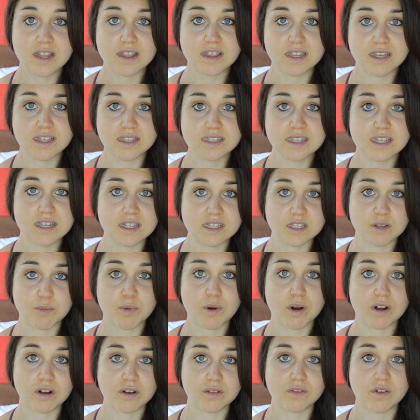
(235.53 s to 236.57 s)
This is a
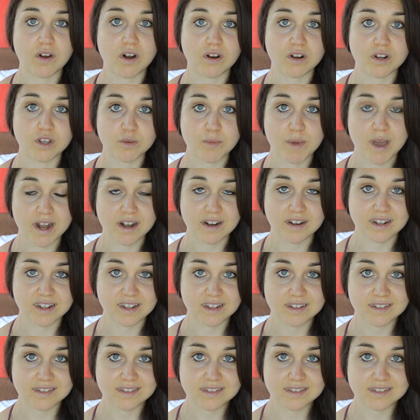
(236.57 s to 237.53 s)
part of our humanity.